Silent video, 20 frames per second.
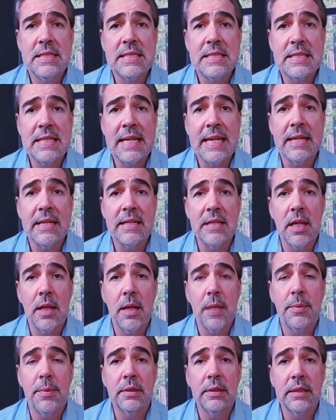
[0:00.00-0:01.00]
stand
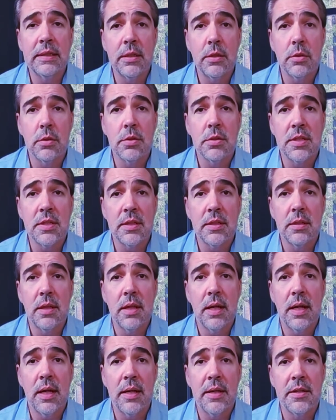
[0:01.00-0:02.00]
up leaders and
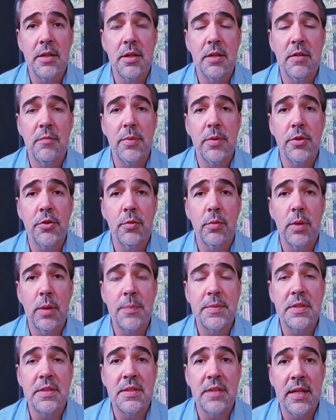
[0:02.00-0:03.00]
uh, you know have built a
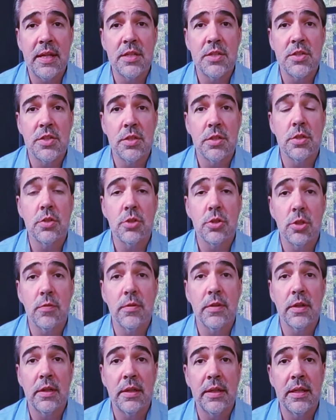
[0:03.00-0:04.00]
reputation
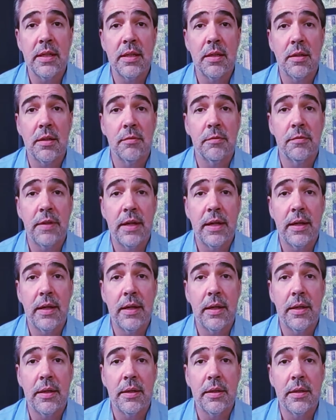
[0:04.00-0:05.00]
deservedly of
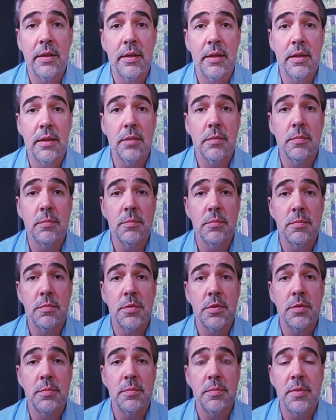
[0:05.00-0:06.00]
uh, you know
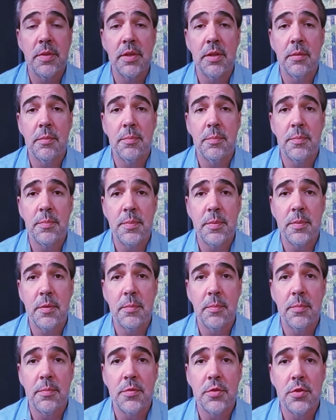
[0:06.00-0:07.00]
you
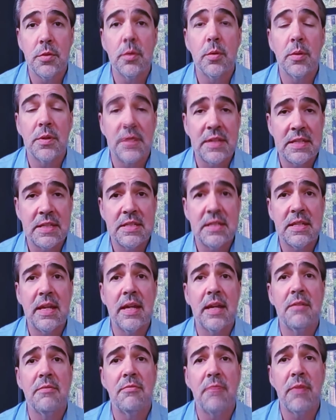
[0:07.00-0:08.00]
know, doing what they
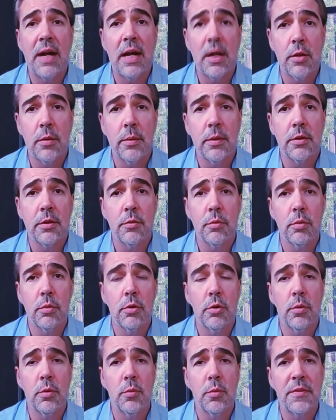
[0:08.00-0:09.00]
say, following
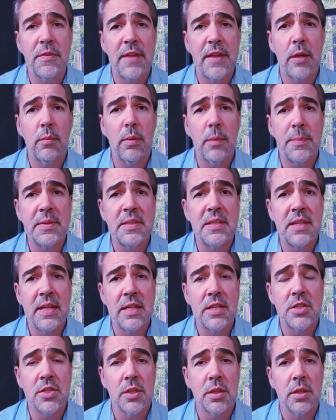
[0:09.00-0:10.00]
through, and with that
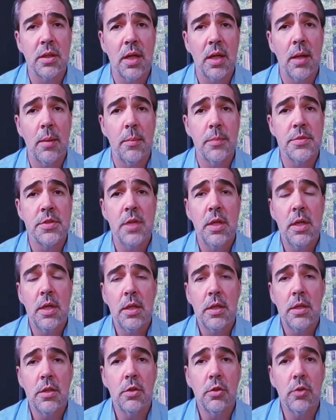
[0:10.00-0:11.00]
reputation comes,
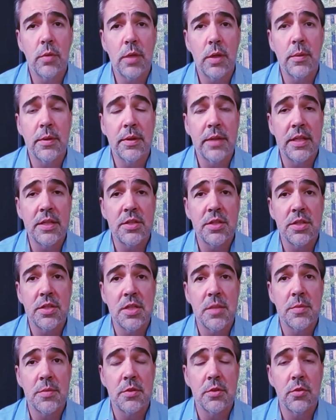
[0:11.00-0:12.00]
you know, great
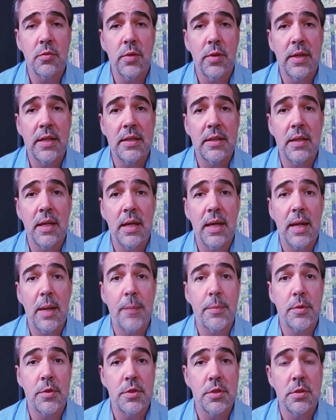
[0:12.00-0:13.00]
relationships and great uh,
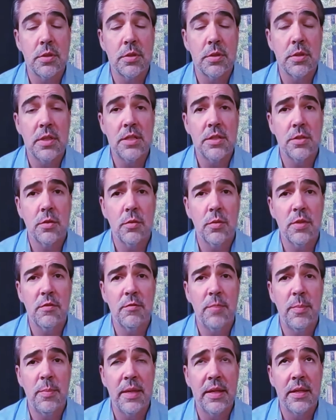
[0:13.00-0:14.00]
opportunities. So we've
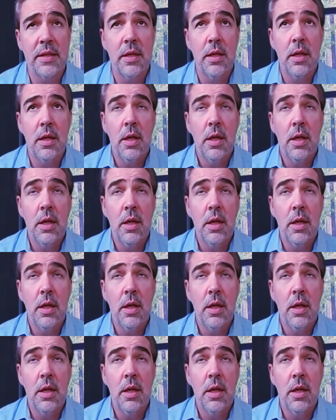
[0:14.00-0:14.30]
been